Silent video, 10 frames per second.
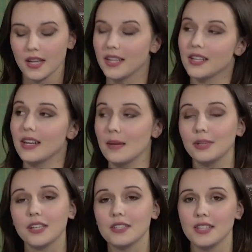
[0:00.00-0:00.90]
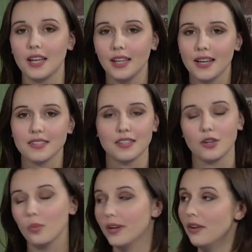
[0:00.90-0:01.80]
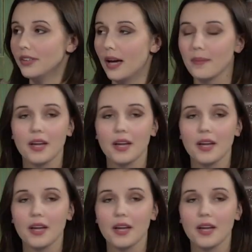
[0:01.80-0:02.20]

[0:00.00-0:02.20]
and enabling TLS in Open LDAP.